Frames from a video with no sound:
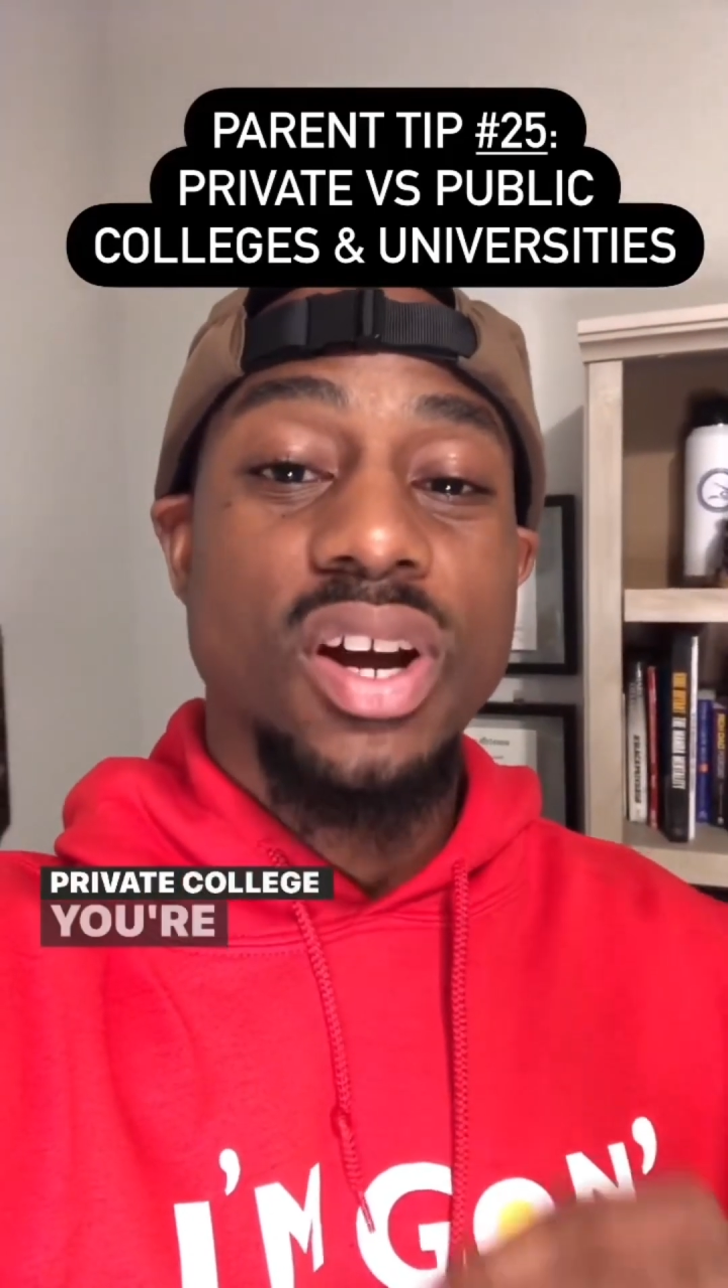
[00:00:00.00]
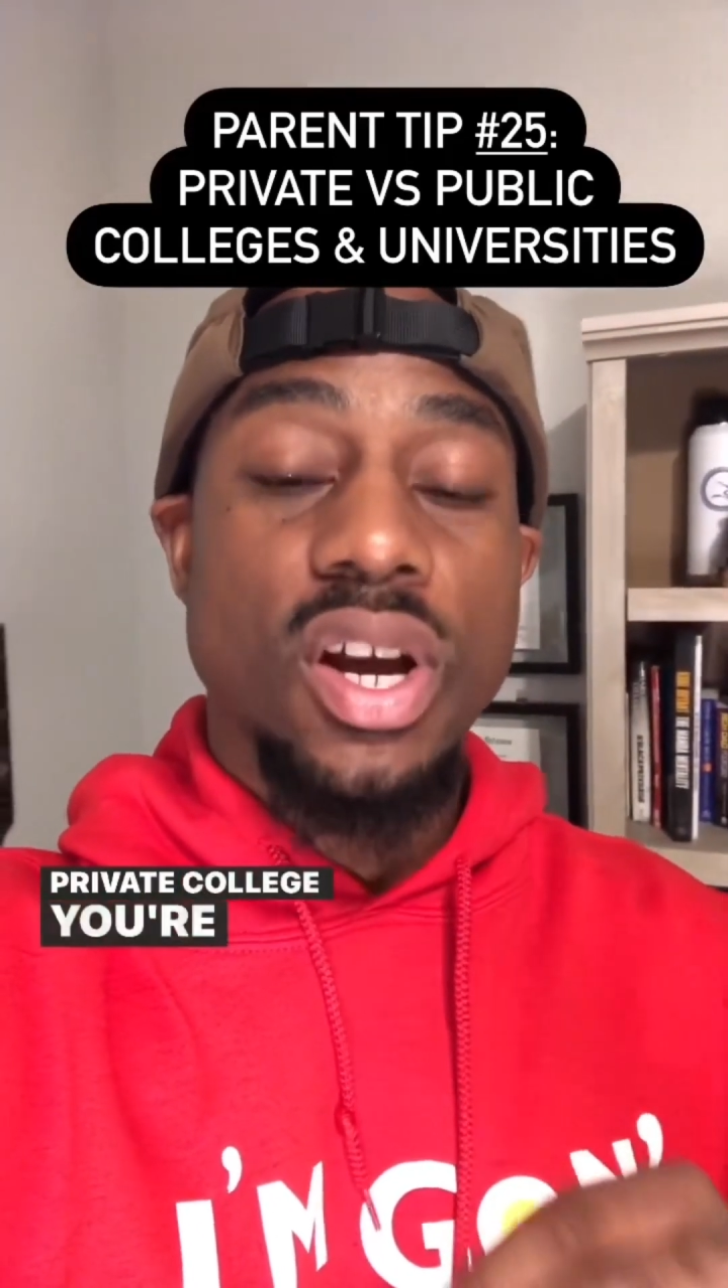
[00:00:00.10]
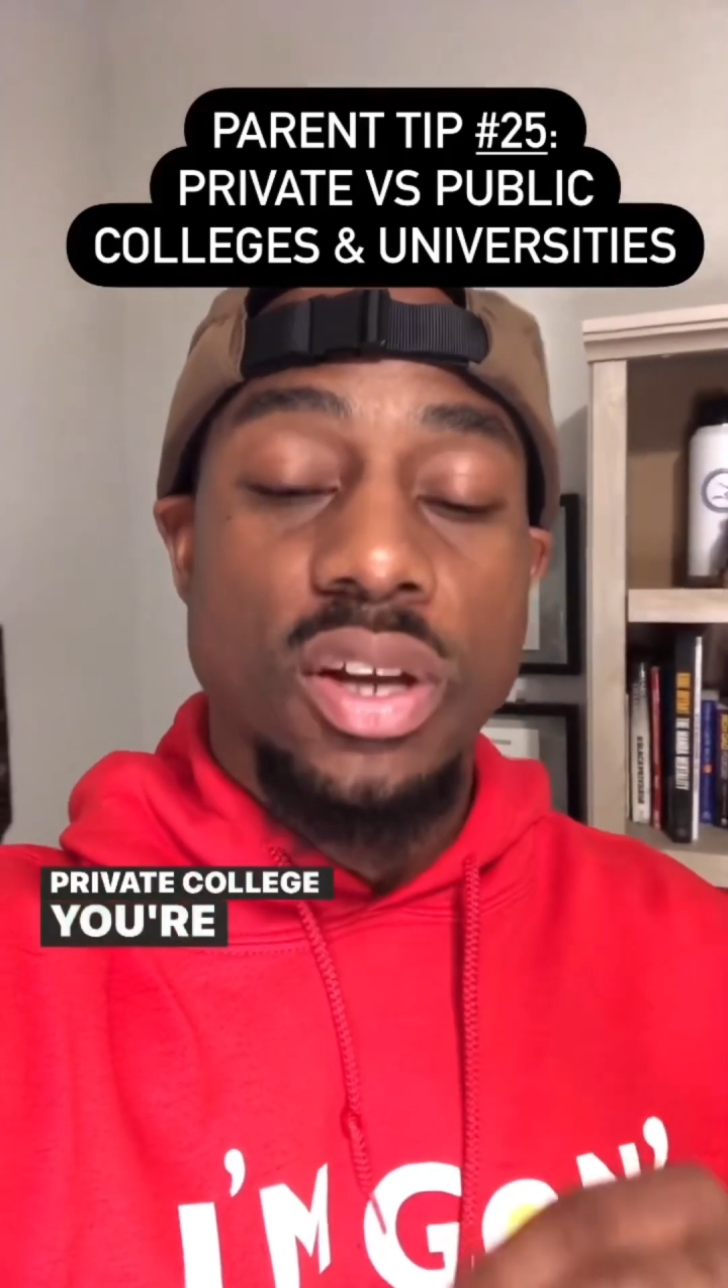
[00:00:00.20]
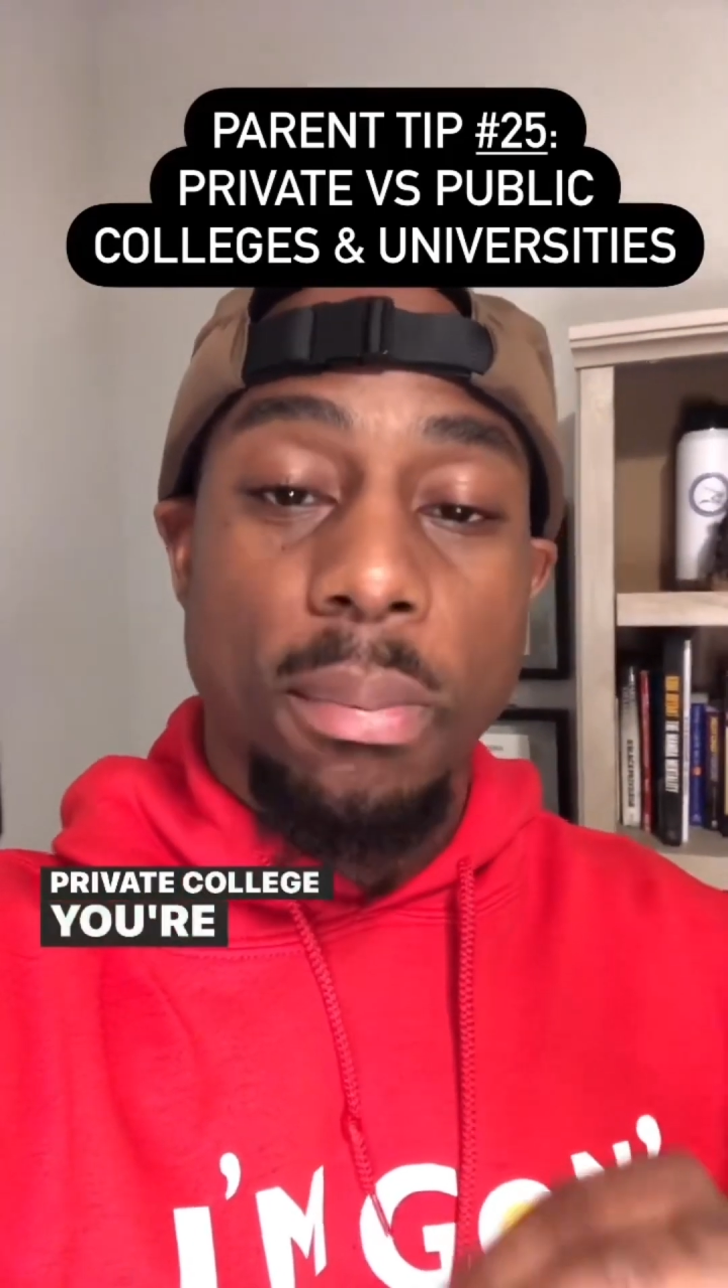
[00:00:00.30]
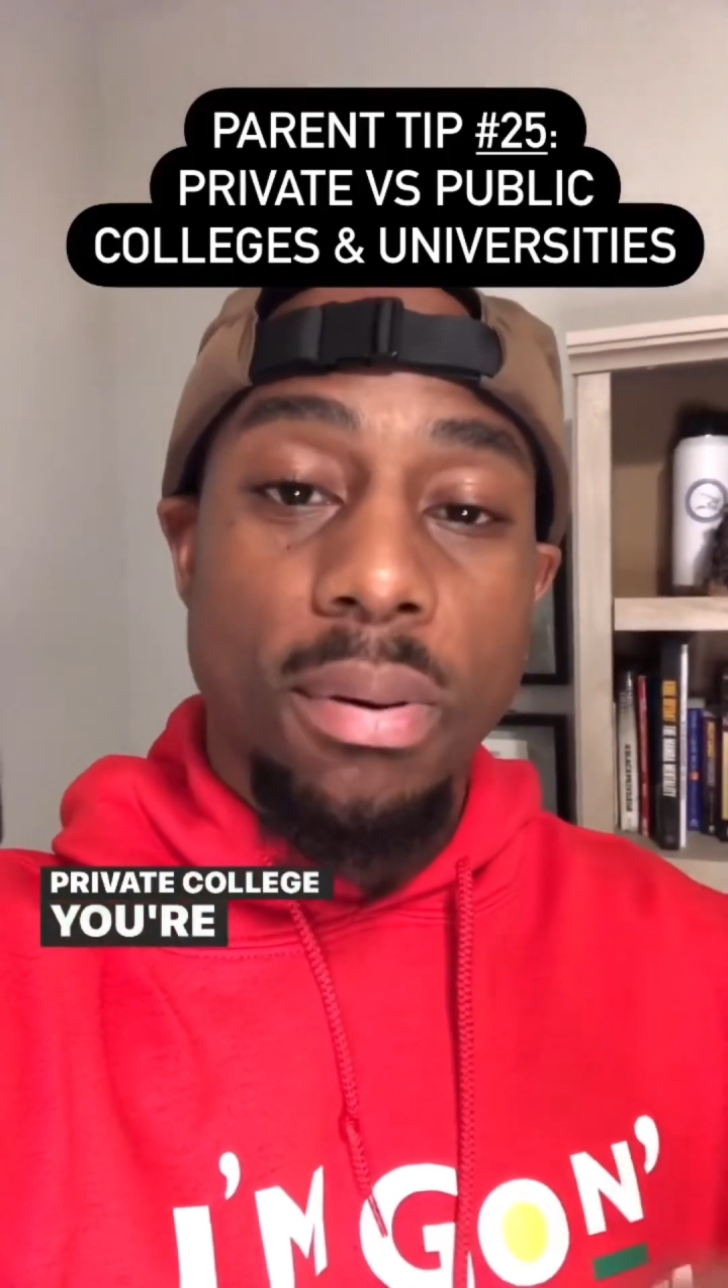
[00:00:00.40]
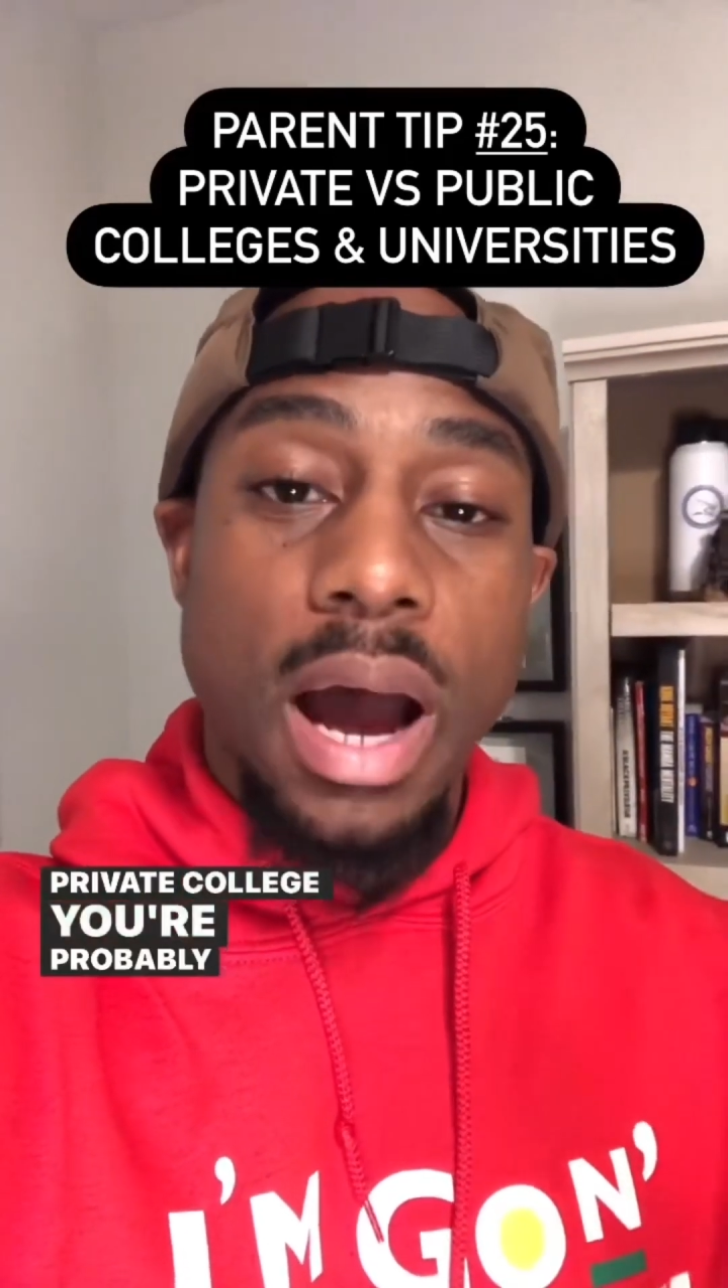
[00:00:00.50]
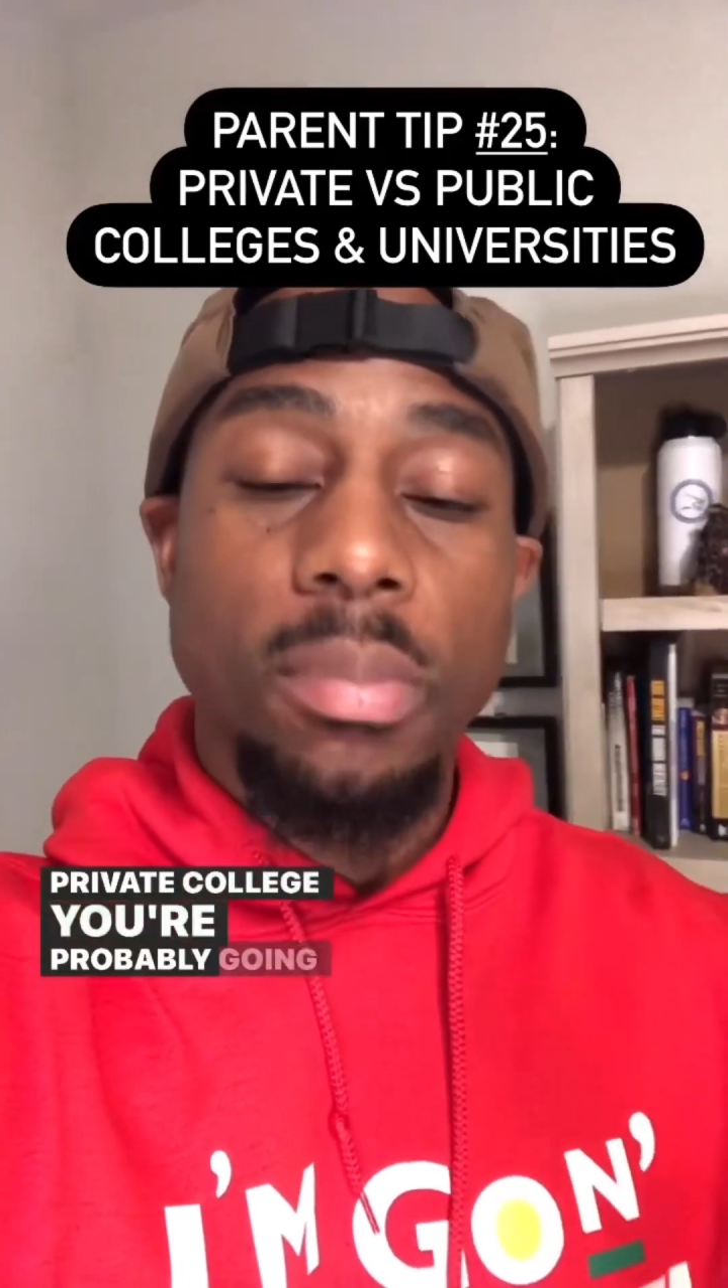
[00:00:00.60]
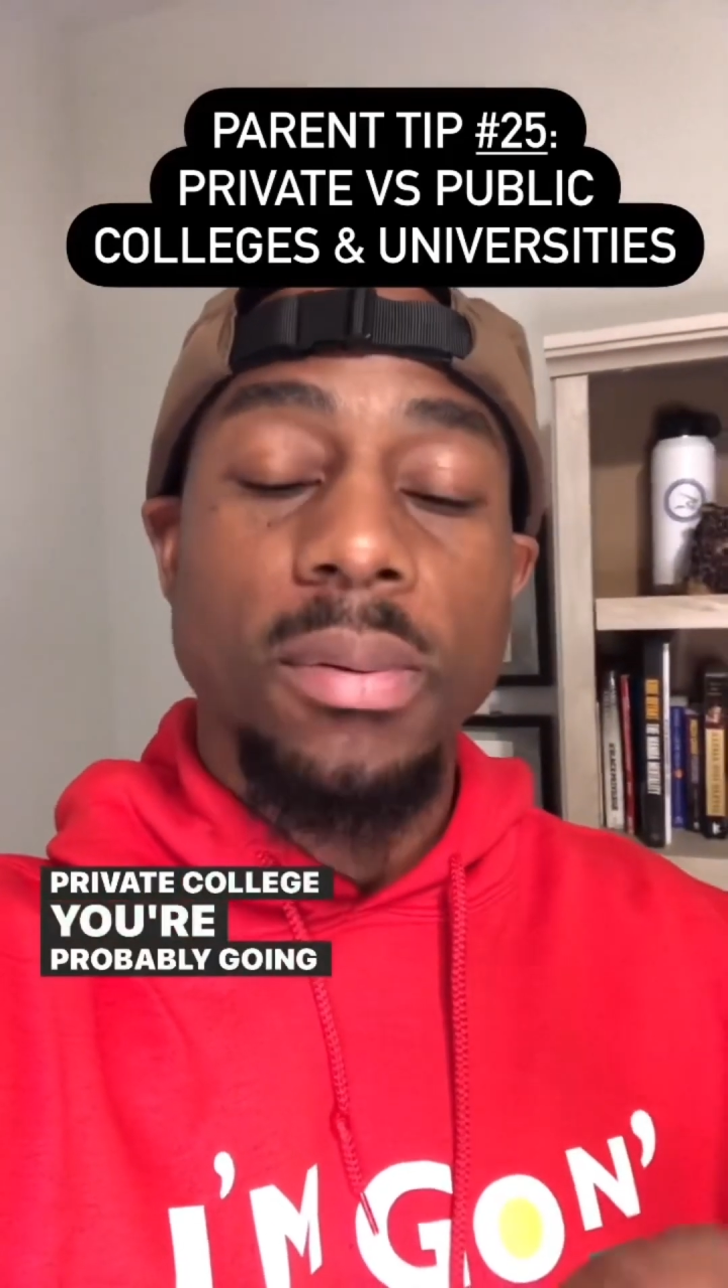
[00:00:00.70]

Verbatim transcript: you're probably